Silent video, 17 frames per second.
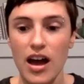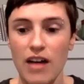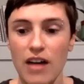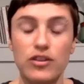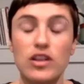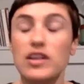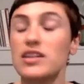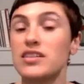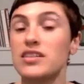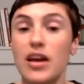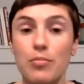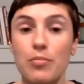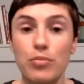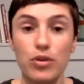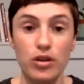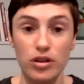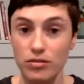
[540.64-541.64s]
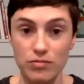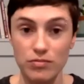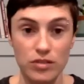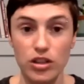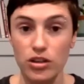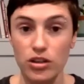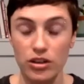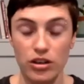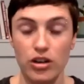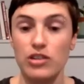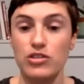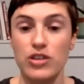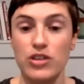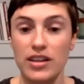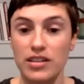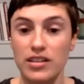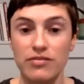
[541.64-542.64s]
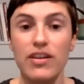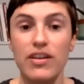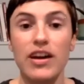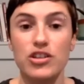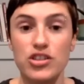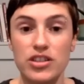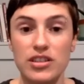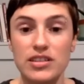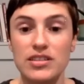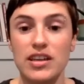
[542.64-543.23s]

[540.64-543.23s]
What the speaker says: for example, urinary tract infections.